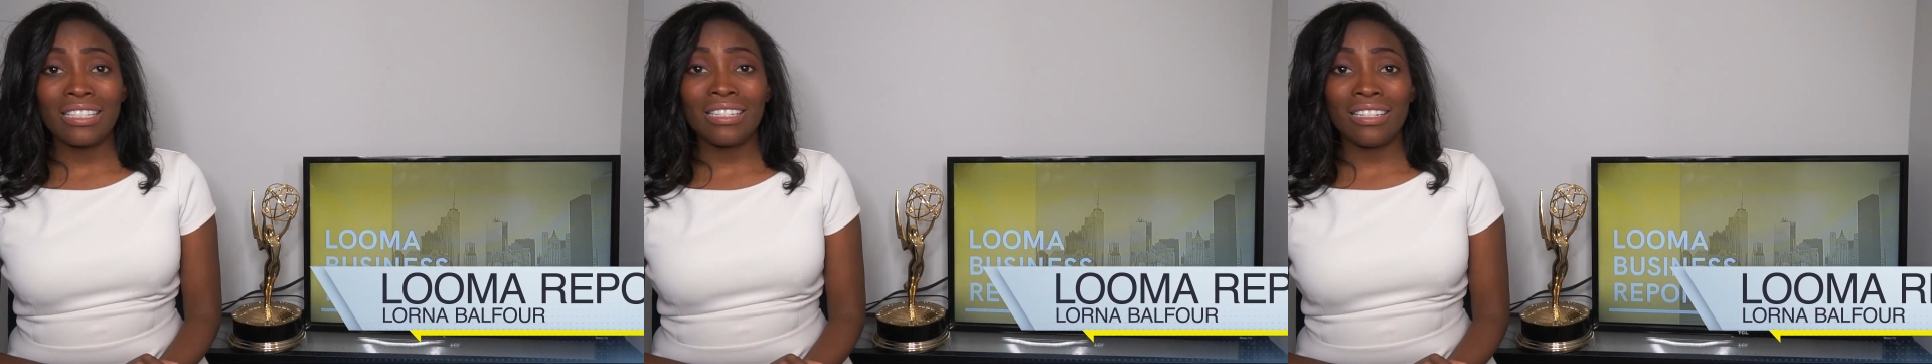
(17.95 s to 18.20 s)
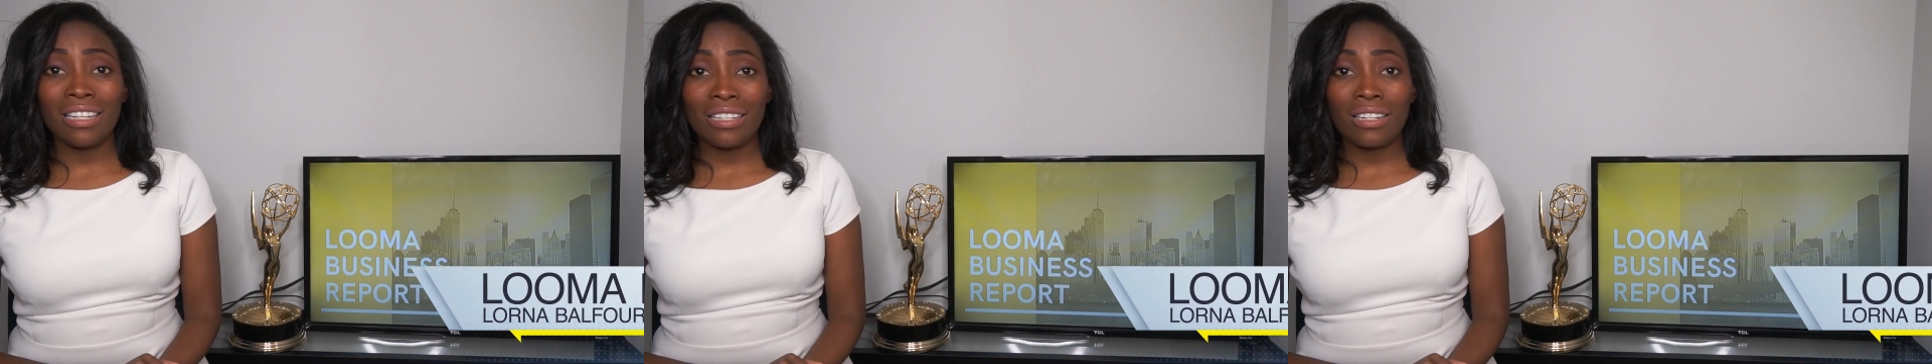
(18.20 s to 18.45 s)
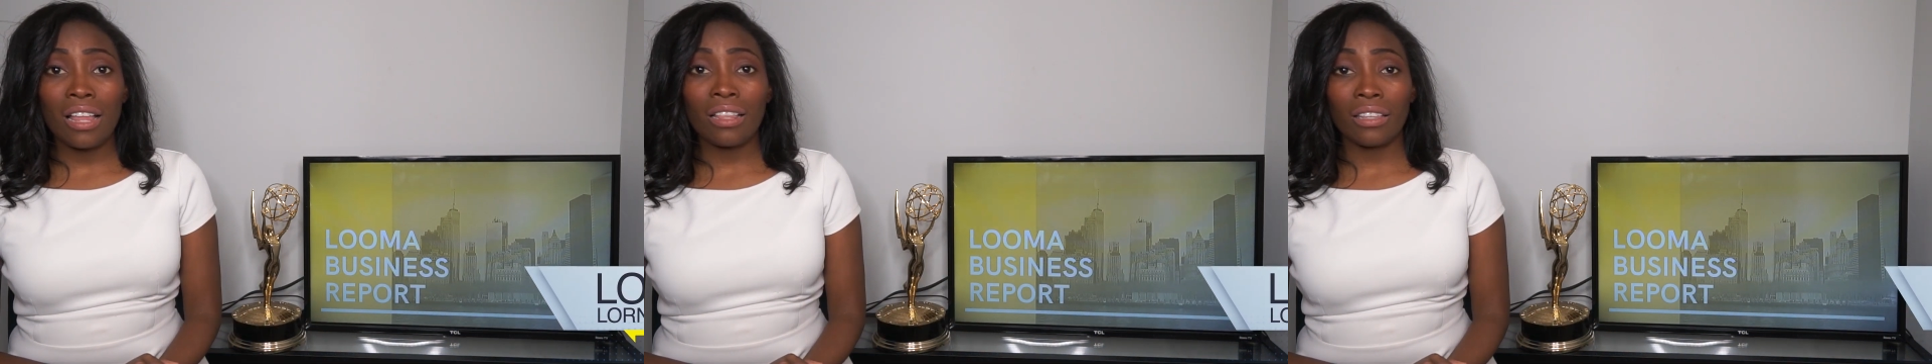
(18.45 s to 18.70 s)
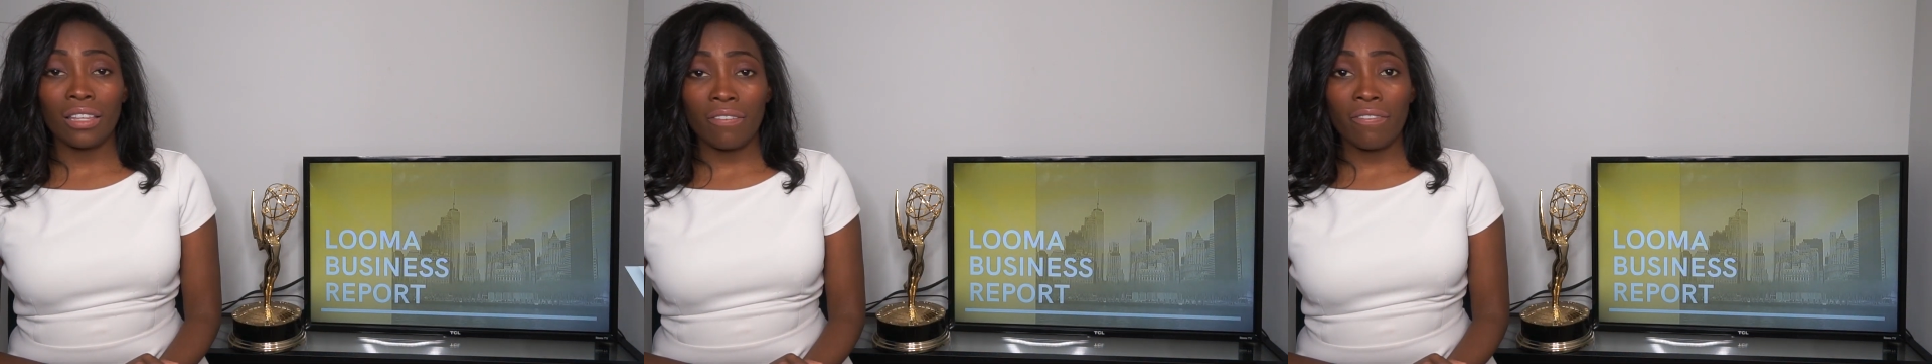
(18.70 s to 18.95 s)

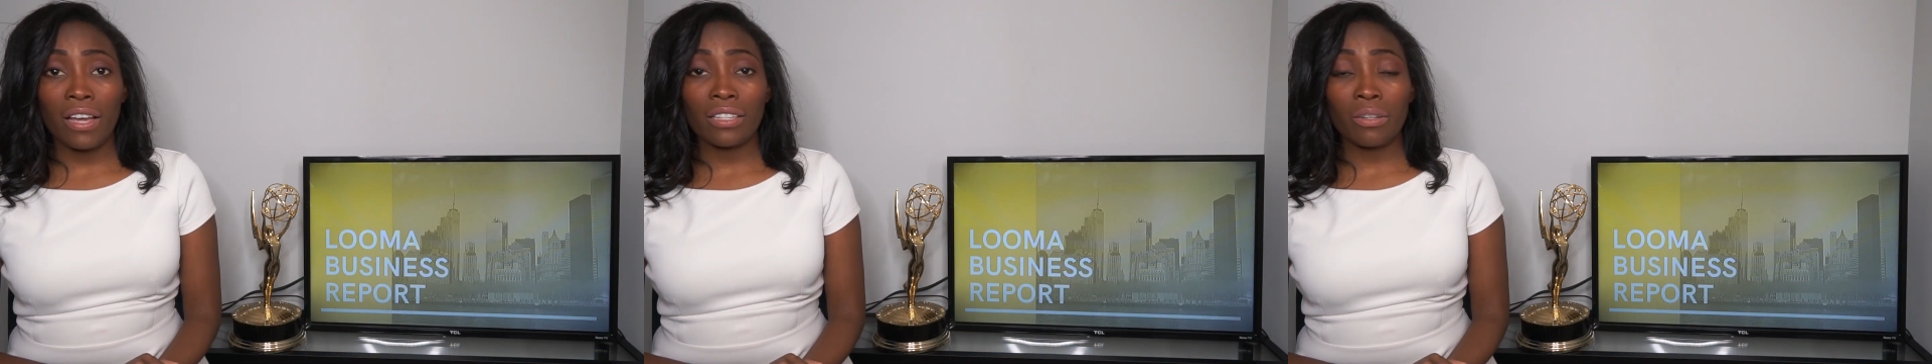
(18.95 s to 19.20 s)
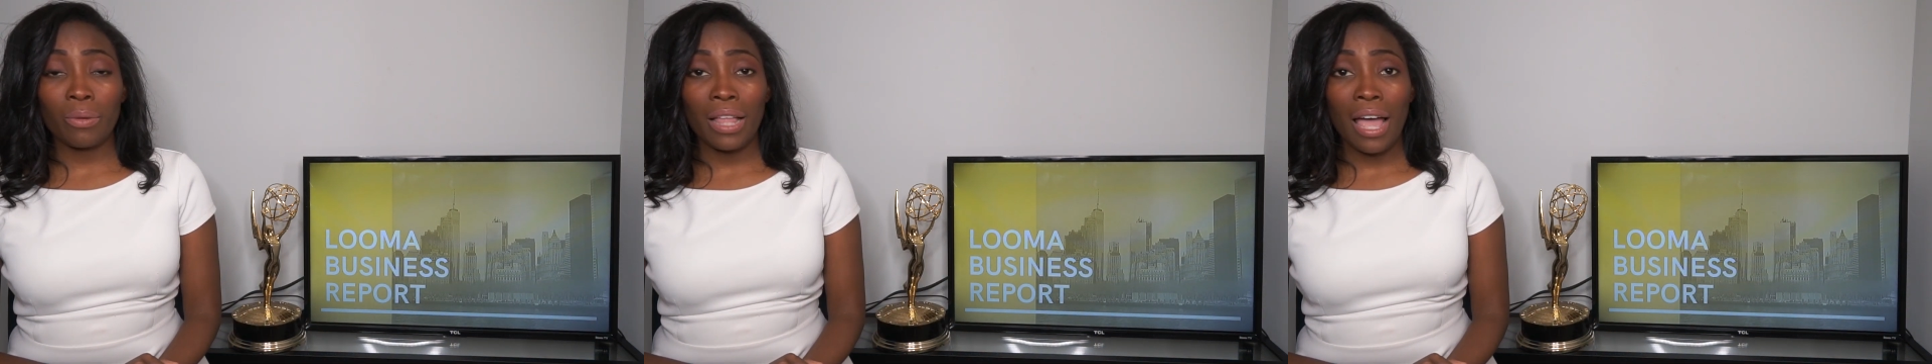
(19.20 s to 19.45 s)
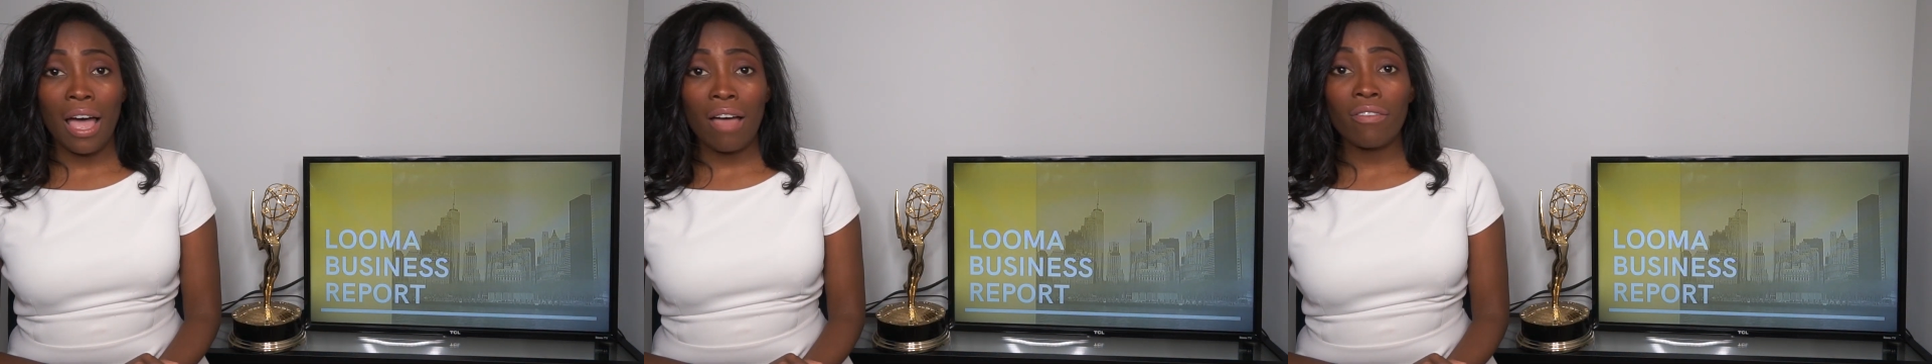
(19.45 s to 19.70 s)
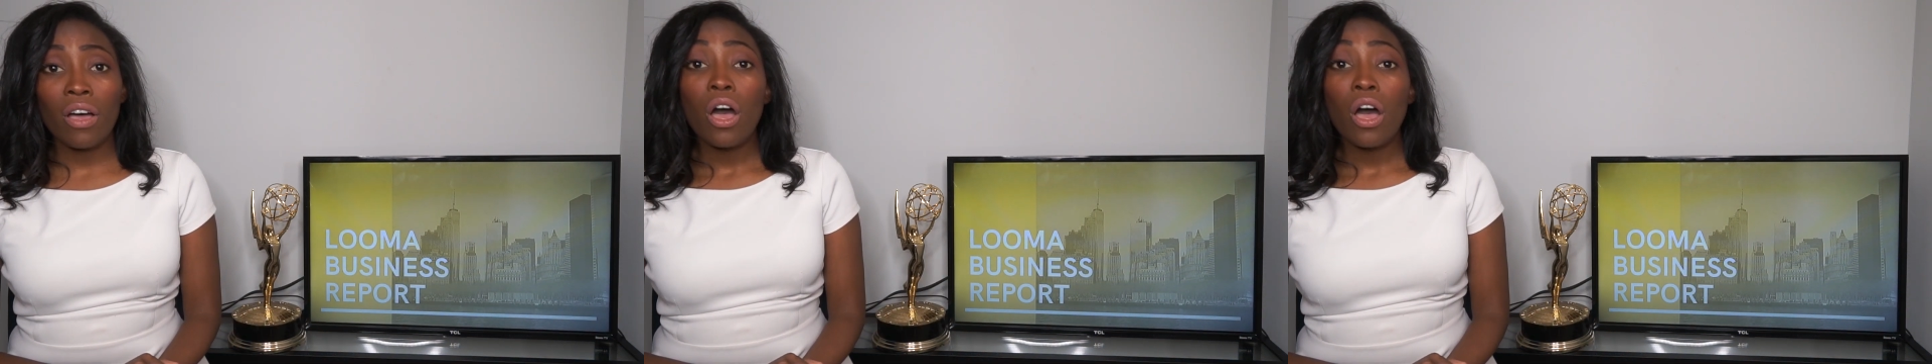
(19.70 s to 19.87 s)
detailing the effects it will have